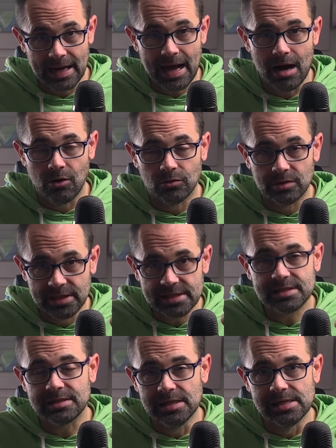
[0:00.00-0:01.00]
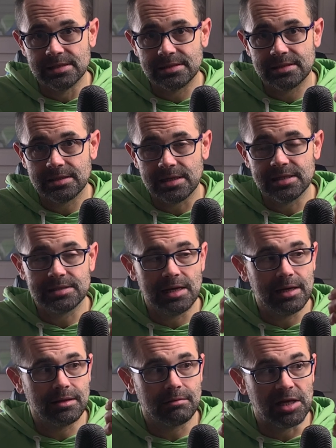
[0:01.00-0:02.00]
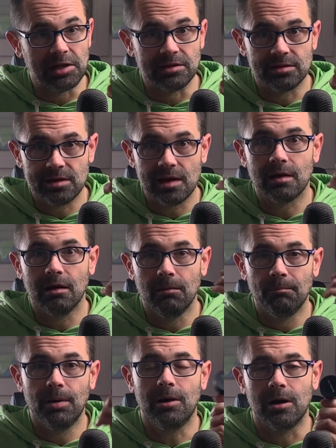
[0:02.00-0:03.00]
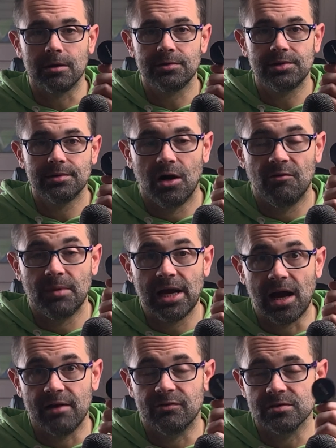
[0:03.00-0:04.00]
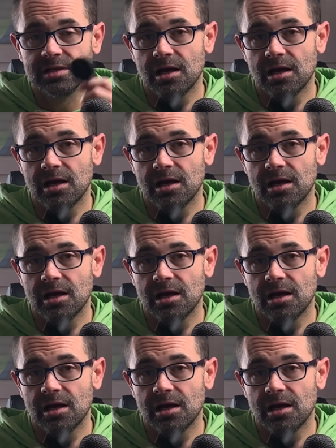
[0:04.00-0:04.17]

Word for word: now this lens is like an integral part of my iPhone's